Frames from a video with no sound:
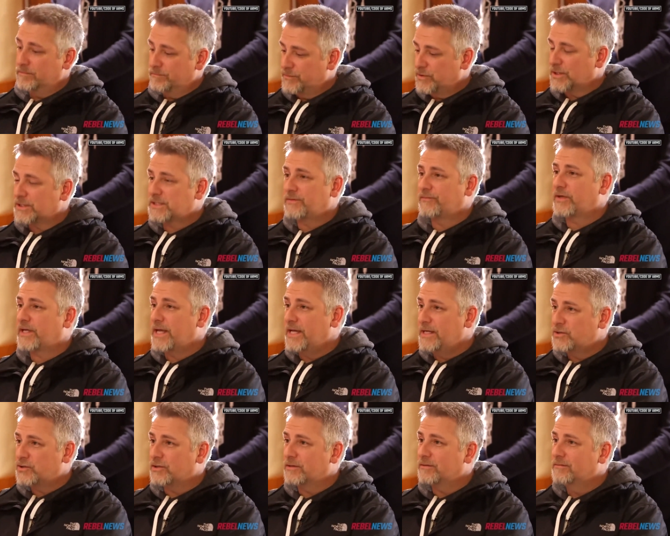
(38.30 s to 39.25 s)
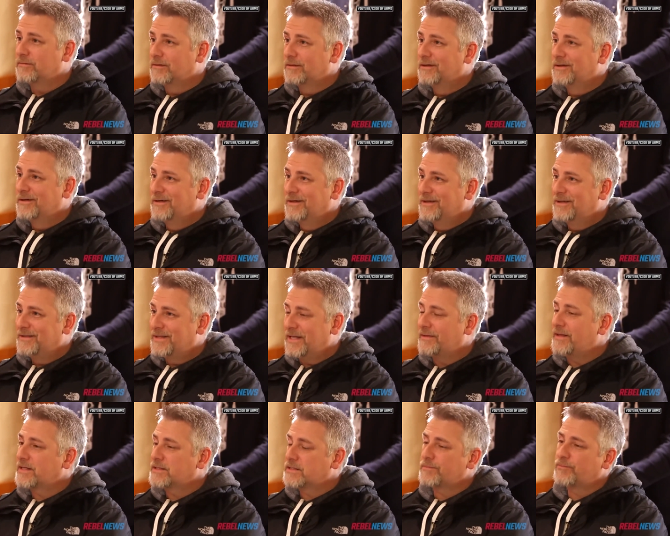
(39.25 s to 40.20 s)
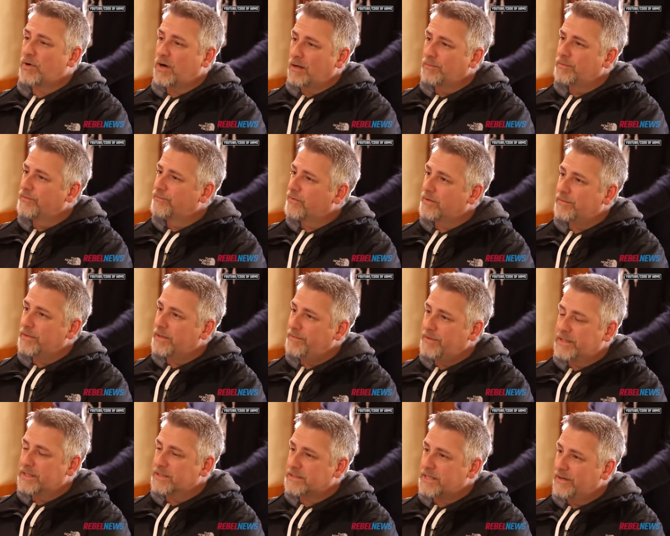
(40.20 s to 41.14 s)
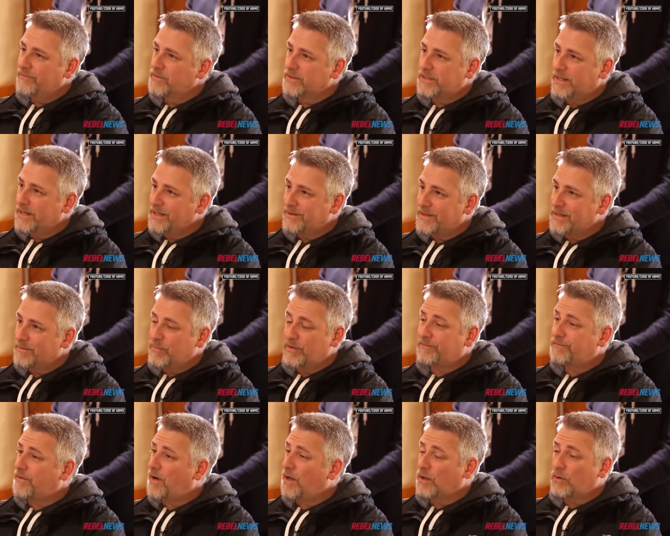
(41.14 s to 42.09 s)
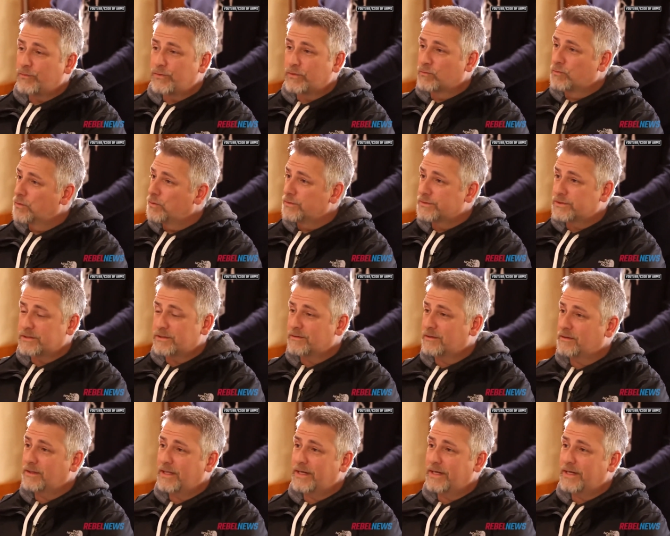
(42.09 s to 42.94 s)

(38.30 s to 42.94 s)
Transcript: justification, then that's a problem for me because I haven't done anything but follow the rules to the